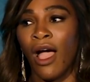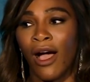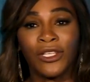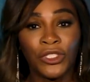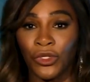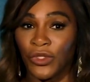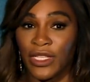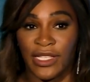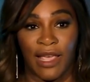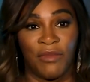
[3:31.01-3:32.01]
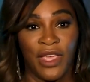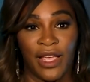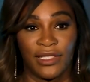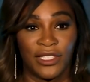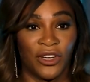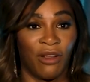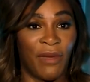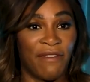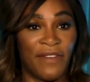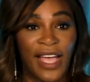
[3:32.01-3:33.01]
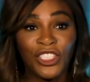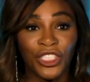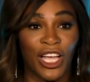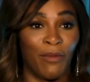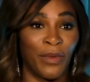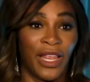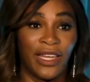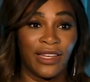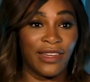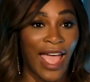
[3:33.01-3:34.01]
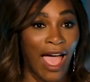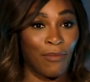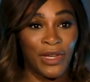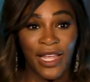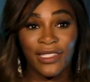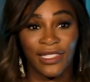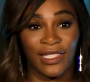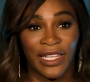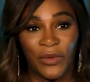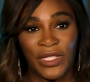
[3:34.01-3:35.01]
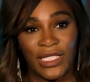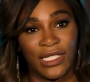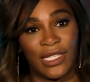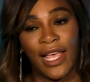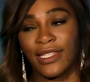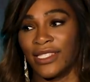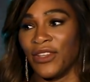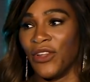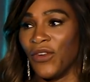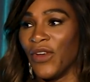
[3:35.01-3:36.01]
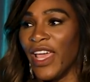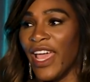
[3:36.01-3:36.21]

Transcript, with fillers: Also, the same thing as I started my fashion company, it didn't happen instantly with success, you know.